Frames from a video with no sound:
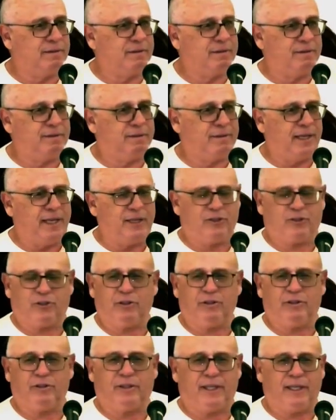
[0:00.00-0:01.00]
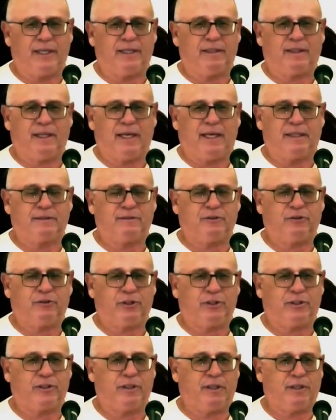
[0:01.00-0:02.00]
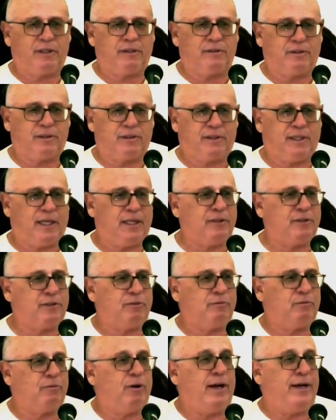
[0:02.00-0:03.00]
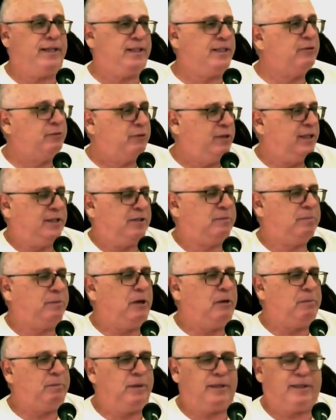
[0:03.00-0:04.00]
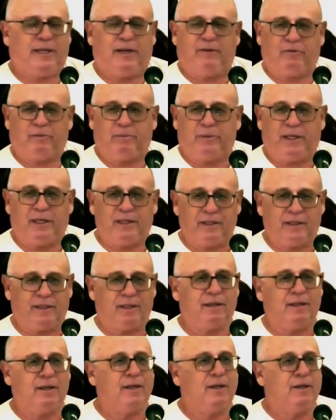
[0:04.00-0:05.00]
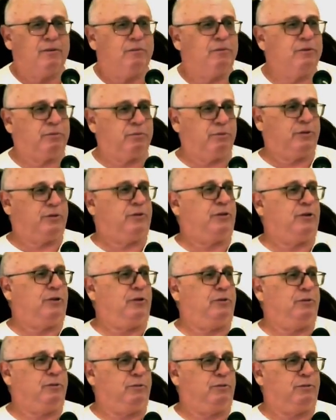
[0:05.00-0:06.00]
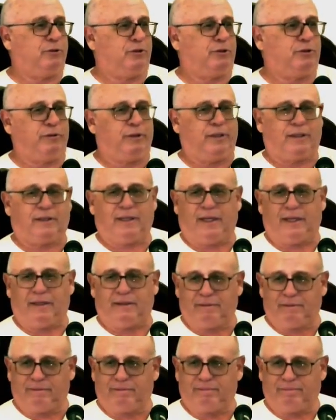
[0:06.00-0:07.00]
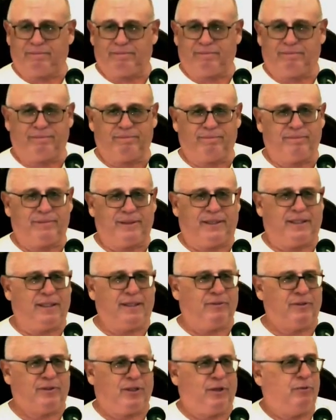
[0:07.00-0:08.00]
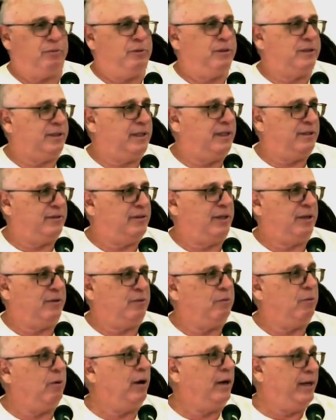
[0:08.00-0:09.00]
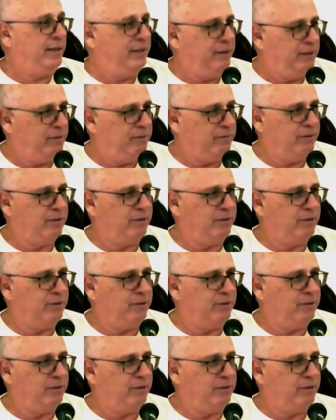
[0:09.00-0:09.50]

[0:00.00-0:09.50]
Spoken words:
they should think that Krishna is a taste of wine. It's interesting because Prabhupada came from an India which was so strict that he didn't even say whiskey. It's like wine. You know, if